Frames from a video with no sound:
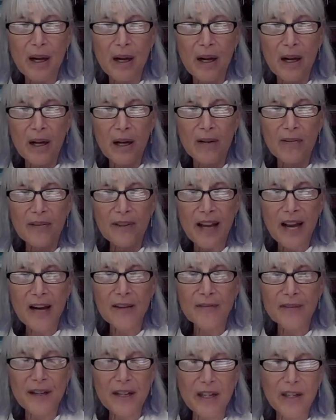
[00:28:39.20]
of
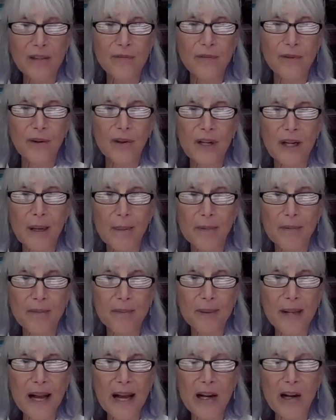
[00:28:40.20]
caffeine in a full cup of
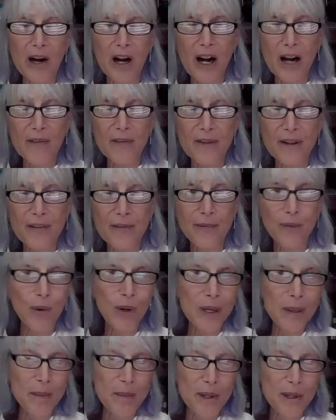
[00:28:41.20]
black coffee,
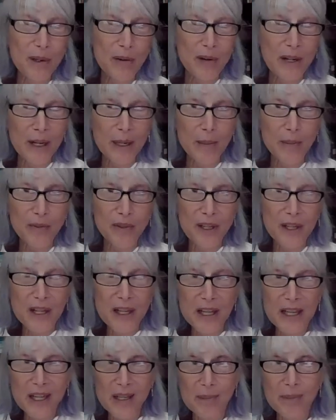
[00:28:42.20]
40 milligrams
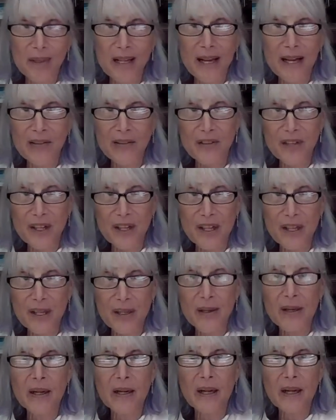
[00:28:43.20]
in a black tea.
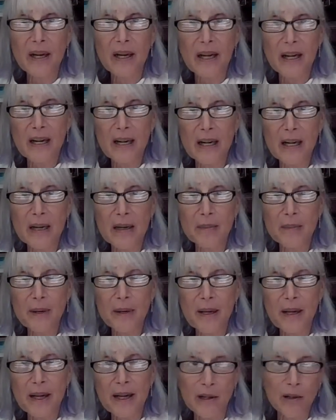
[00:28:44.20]
I
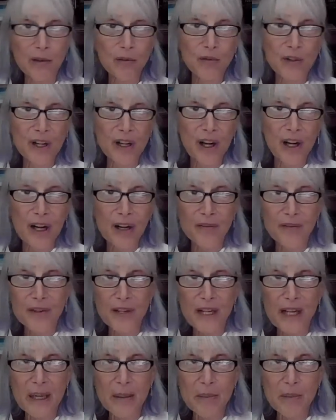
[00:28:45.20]
don't drink coffee
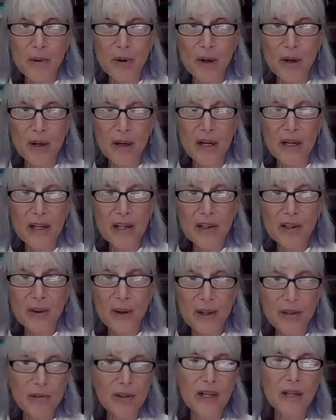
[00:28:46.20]
anymore, so I
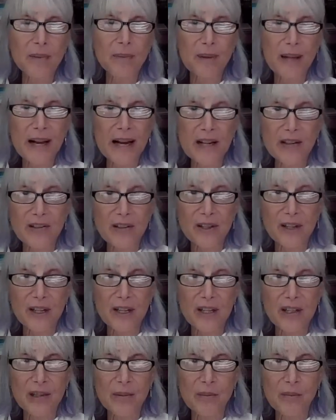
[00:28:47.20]
drink black tea
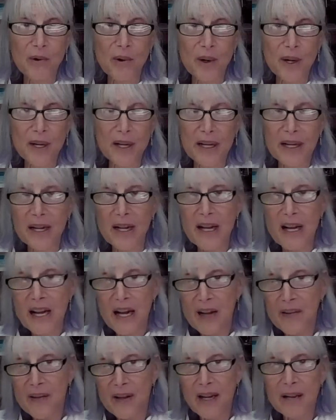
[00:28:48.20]
in the morning,
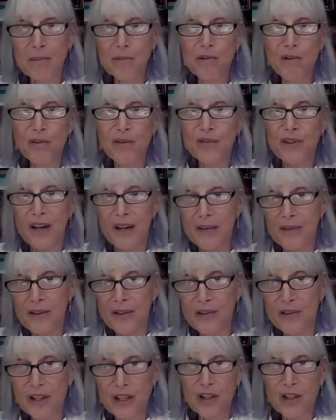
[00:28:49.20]
and then I move to other
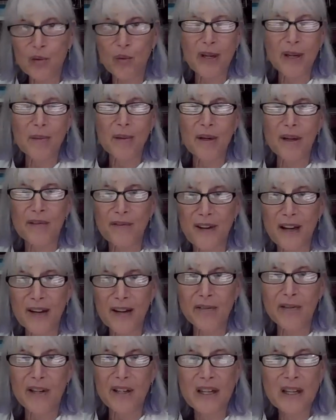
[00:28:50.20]
teas. One of my
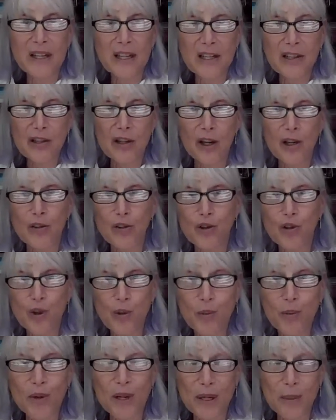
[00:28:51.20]
favorite is called
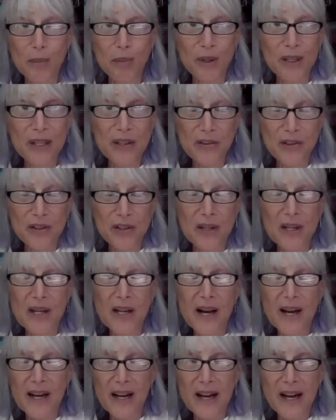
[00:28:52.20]
Turmeric Bliss.
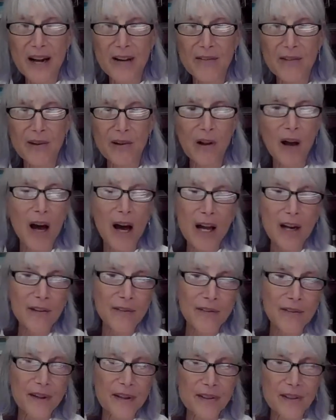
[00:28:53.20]
I have a lot
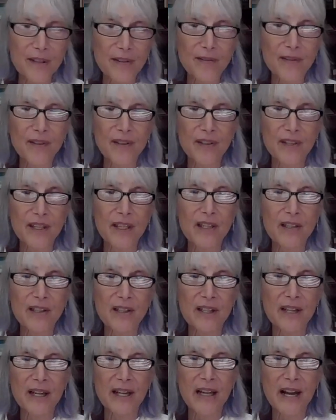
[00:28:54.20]
of different teas
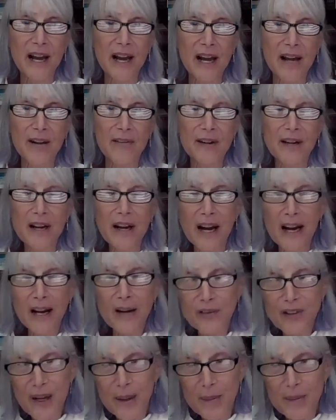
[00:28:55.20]
that I have. I have
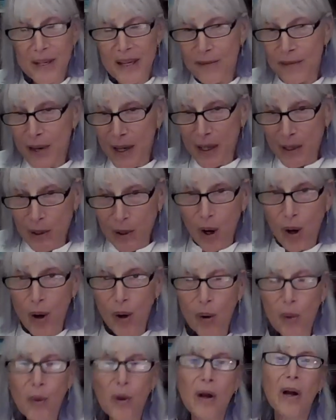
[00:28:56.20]
some that have very
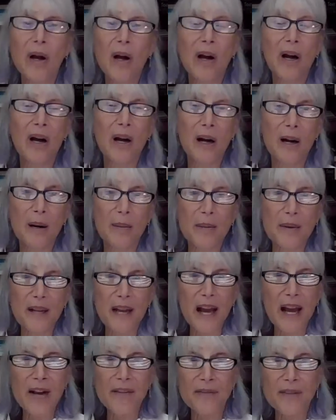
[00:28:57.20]
low
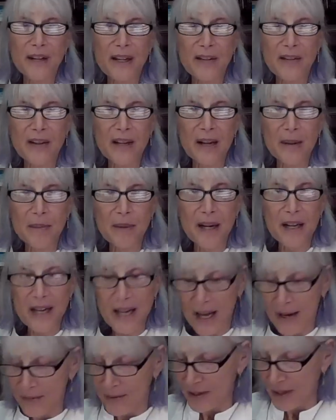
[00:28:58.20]
caffeine that I might
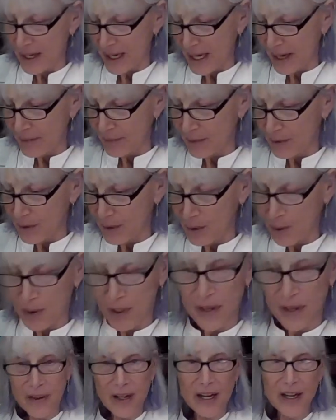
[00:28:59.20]
have in the afternoon,
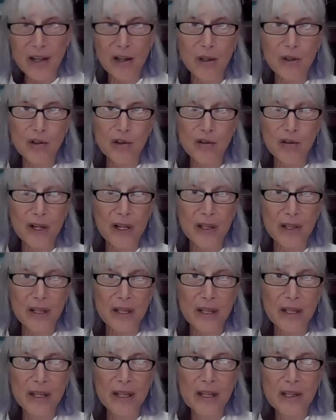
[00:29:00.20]
I go
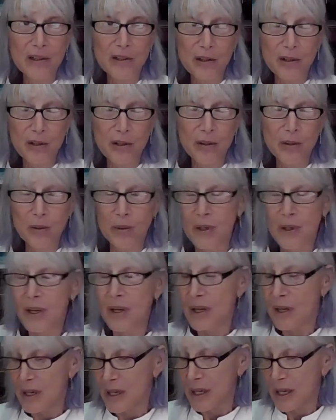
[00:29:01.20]
strictly to
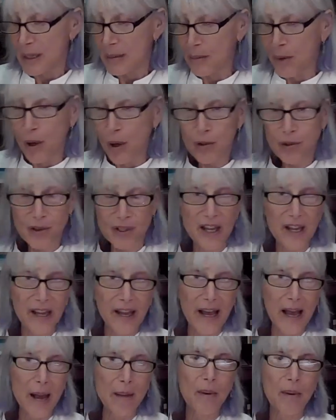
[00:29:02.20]
mostly
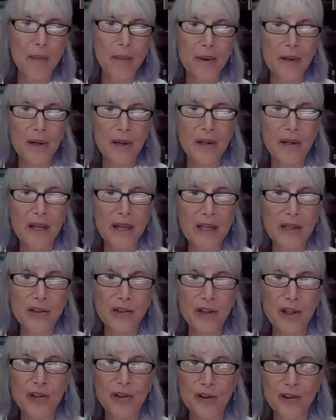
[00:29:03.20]
chamomile and
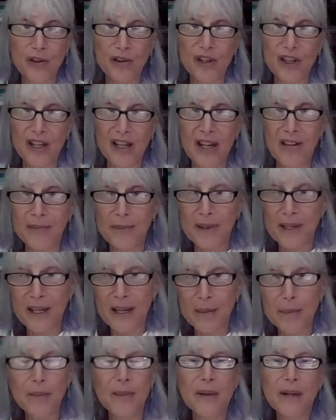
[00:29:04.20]
ginger tea. I've
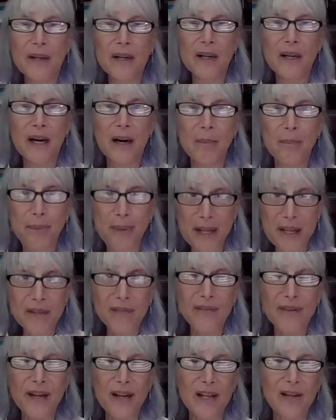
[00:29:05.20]
become a big
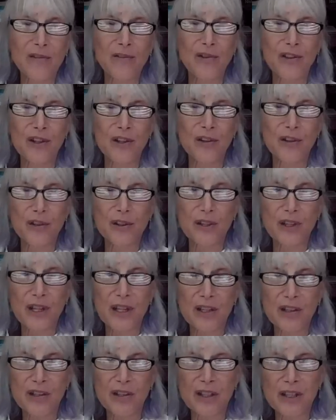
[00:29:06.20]
fan of ginger tea
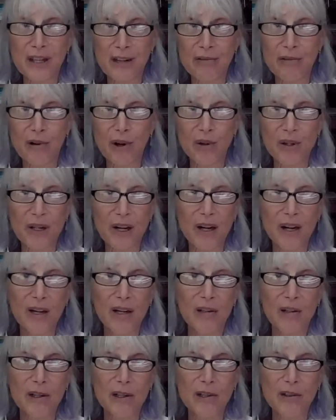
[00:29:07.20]
since I wrote an
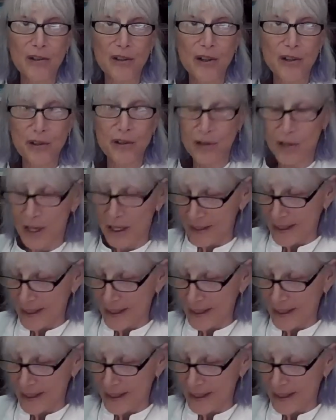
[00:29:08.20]
article on ginger not